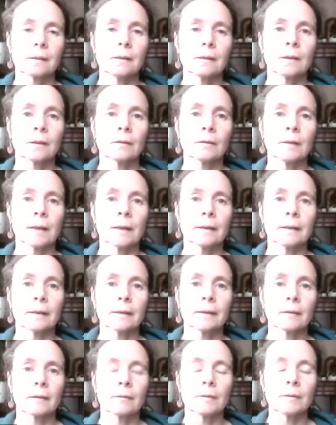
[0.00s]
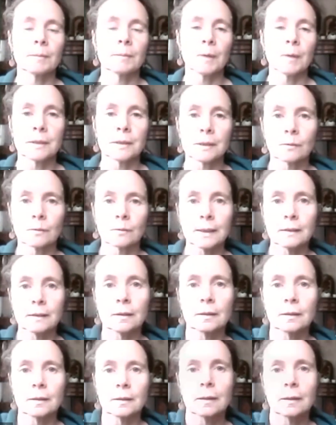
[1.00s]
like that reminder
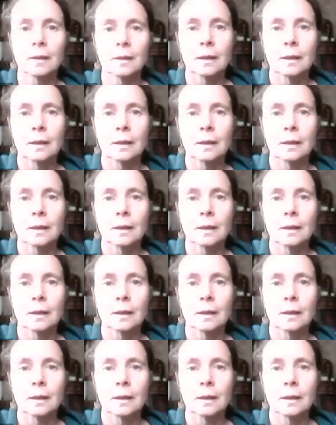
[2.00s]
we